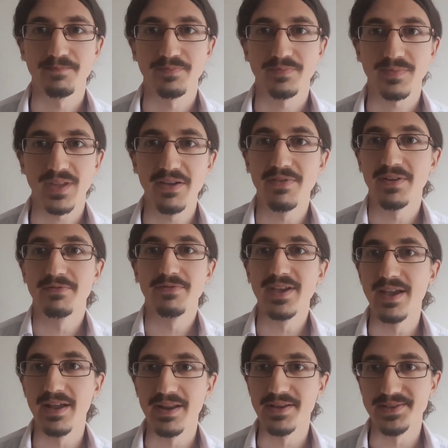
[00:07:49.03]
even
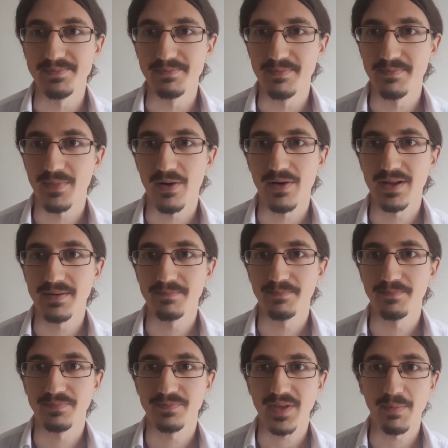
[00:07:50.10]
veganism. All right.
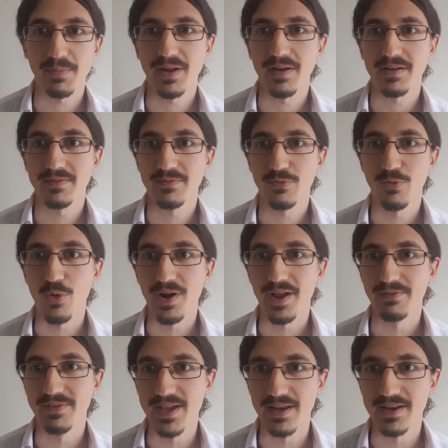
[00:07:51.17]
I'm not for
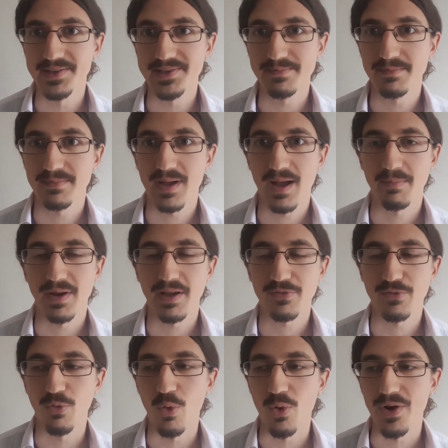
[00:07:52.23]
veganism. I'm not
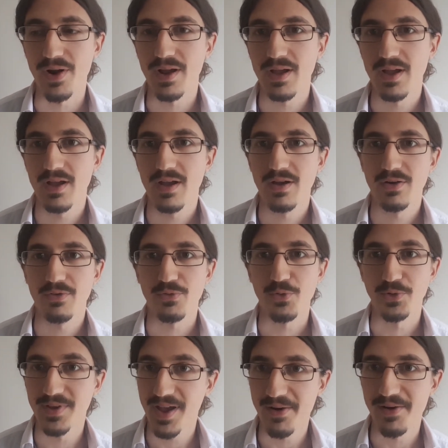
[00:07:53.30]
for
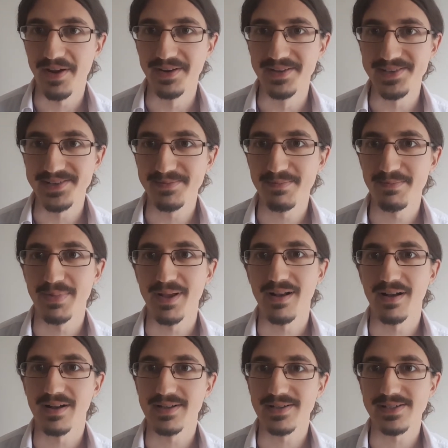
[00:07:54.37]
fruitarianism
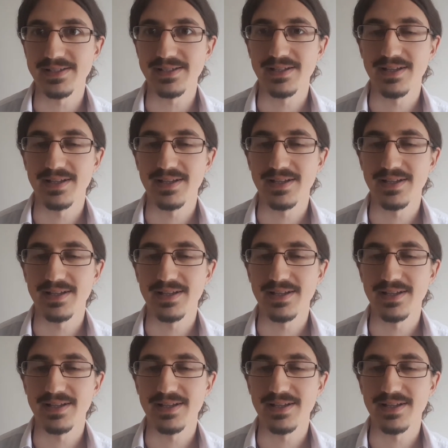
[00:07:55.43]
because